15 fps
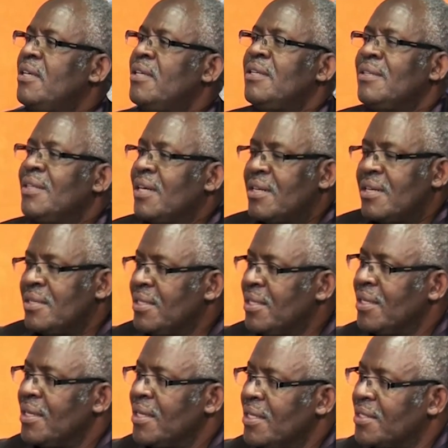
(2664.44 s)

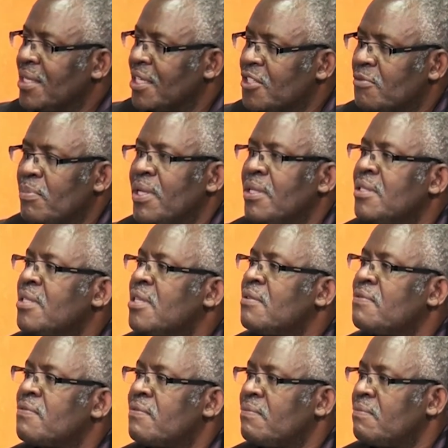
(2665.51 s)
Integrity is expensive.
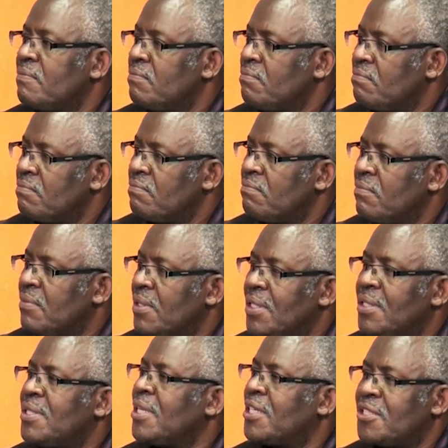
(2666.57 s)

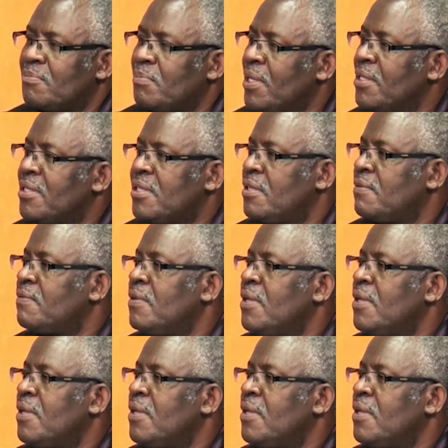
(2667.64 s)
It's expensive.